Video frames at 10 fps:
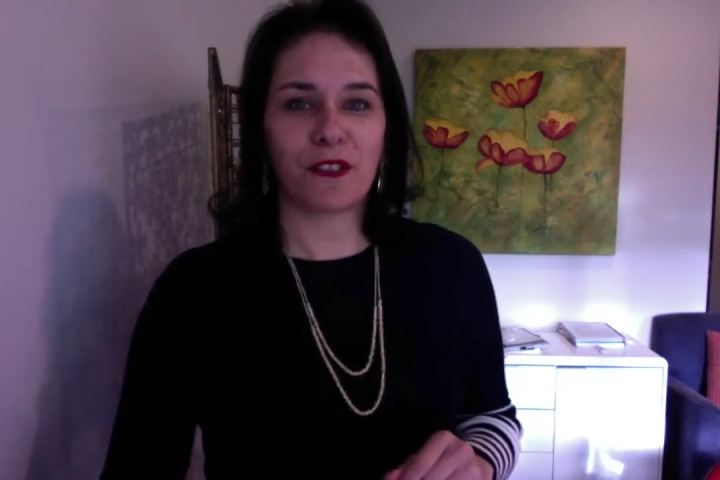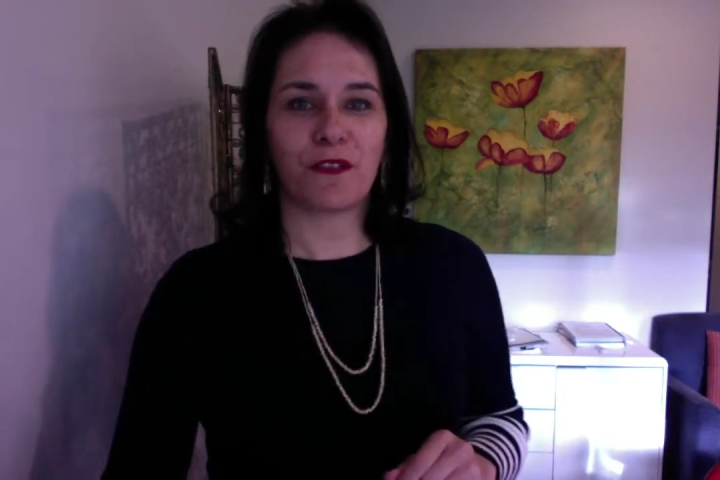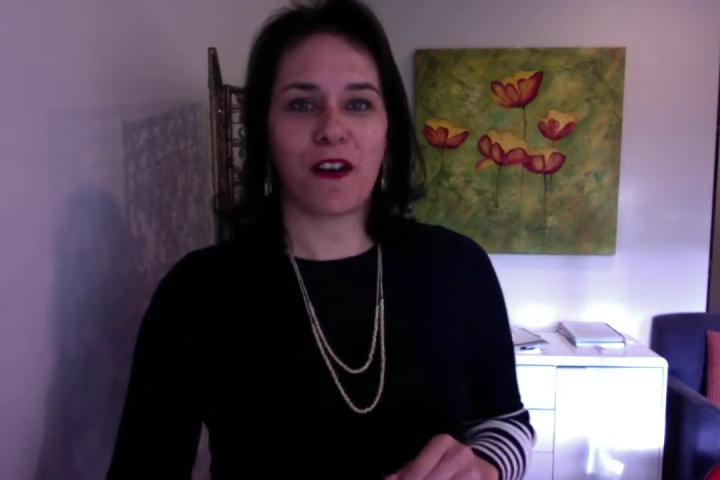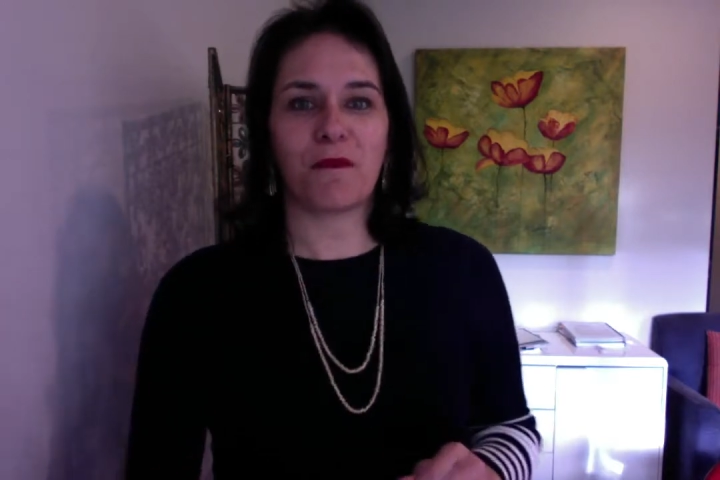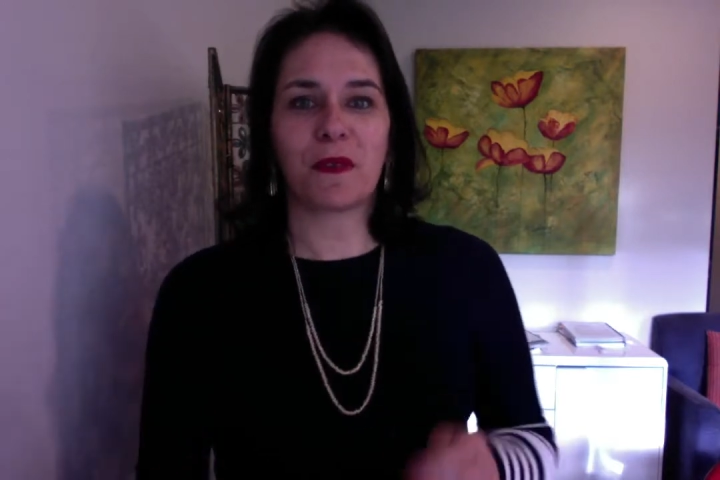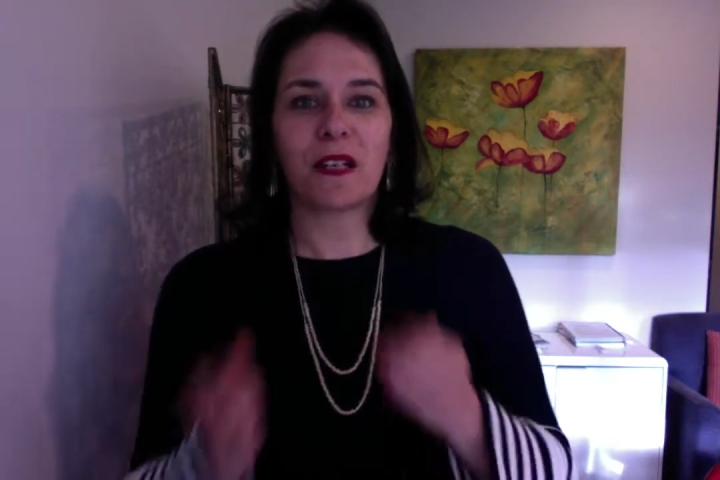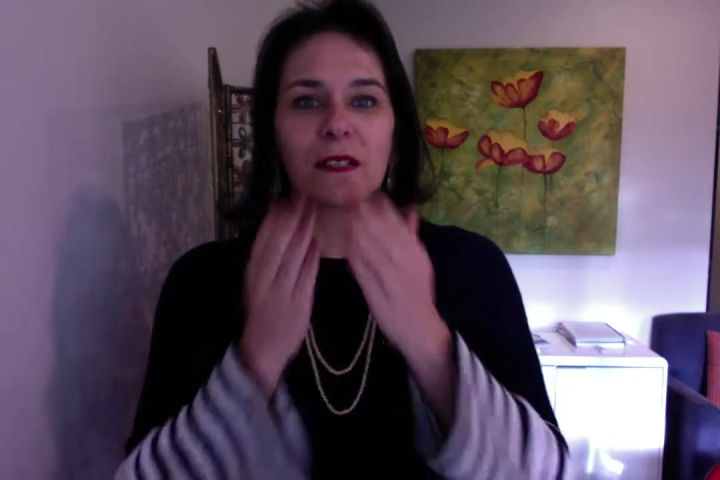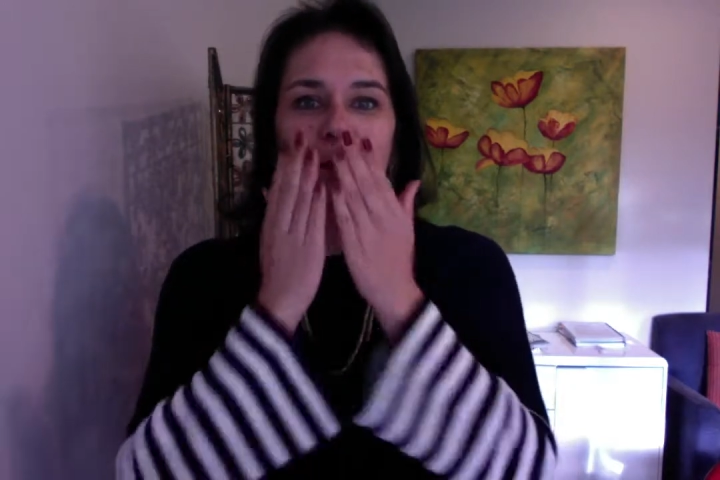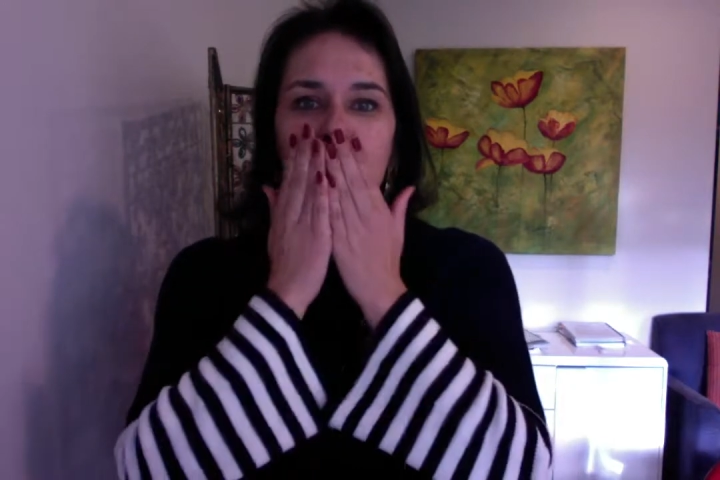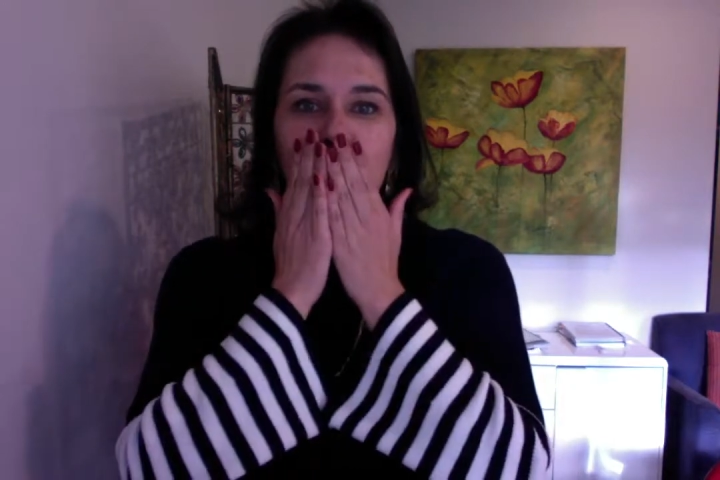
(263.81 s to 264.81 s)
five minutes.
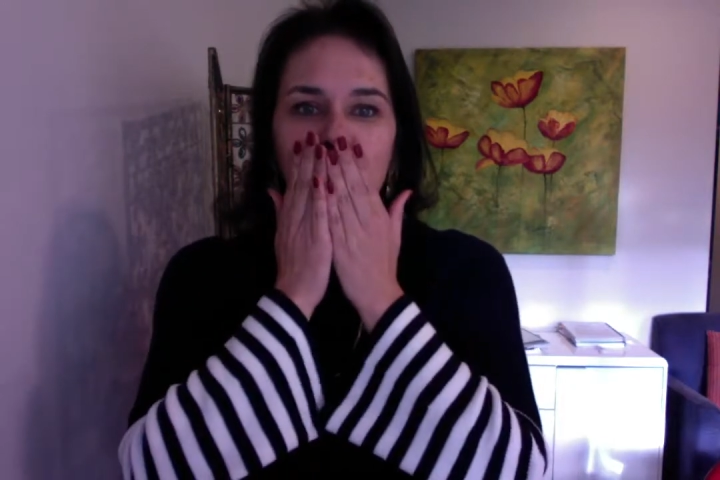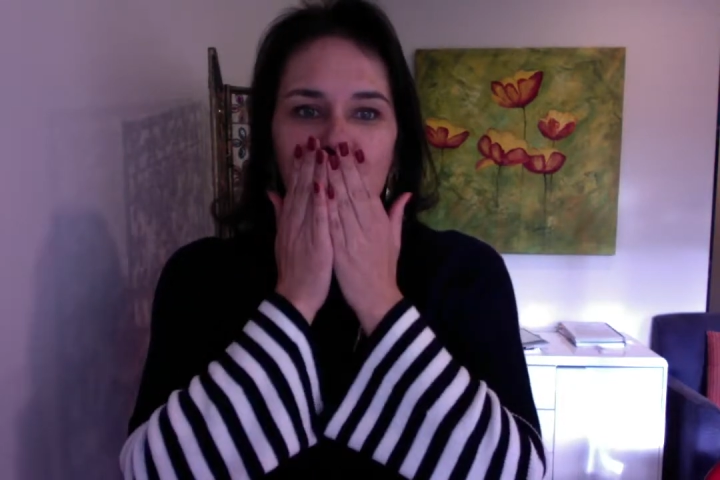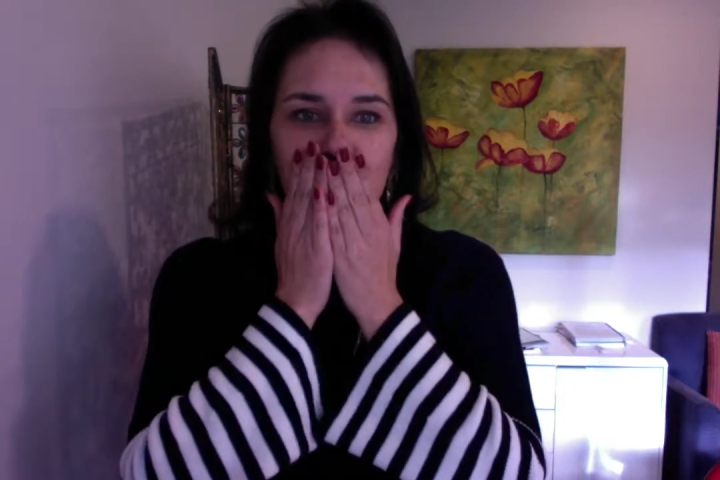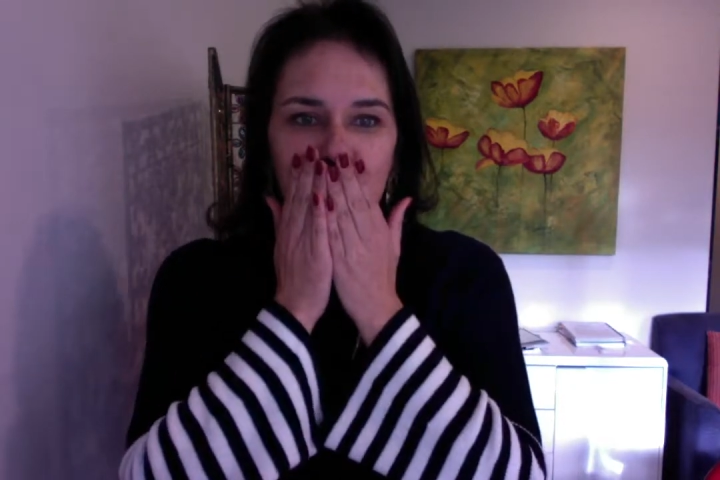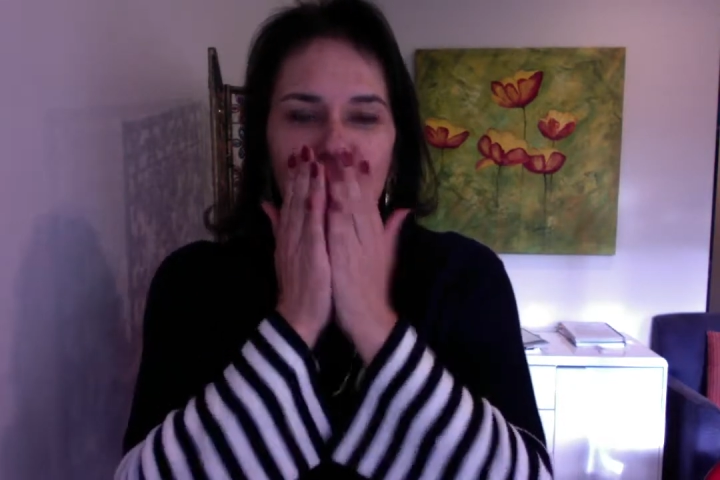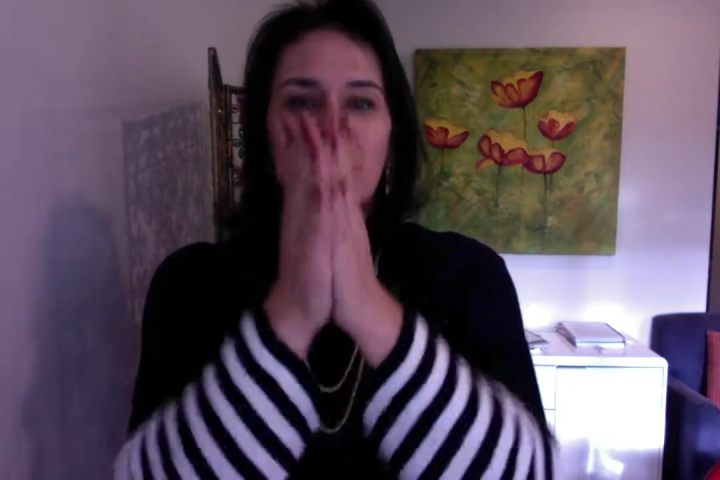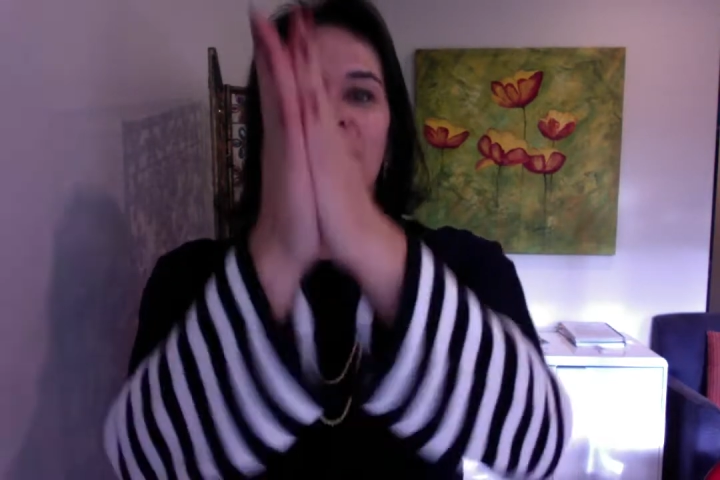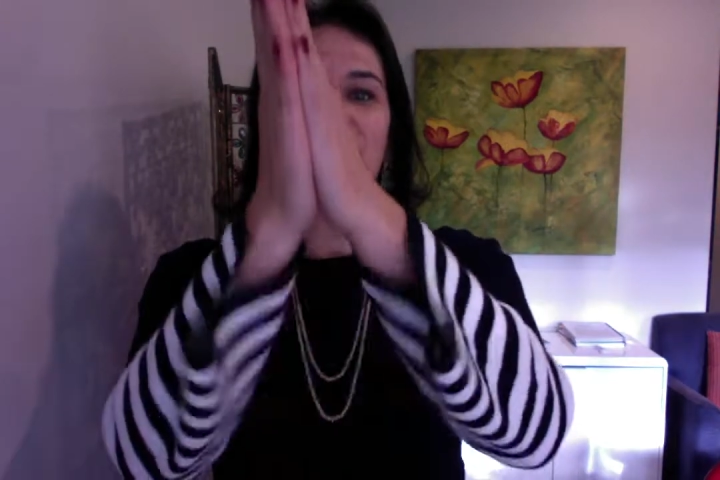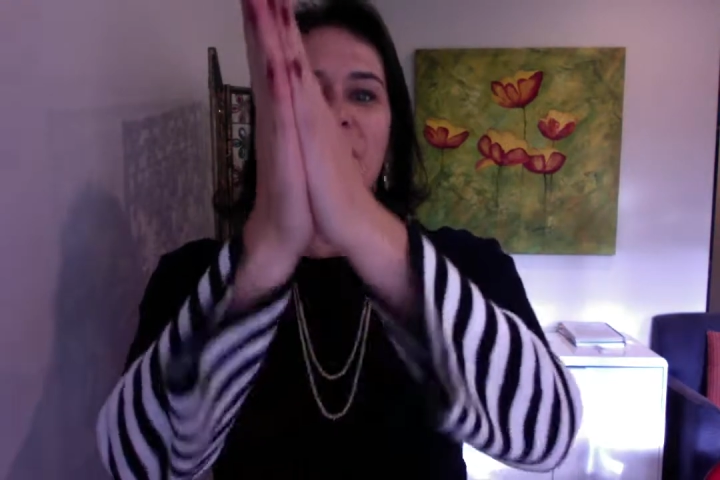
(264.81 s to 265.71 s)
Mwah!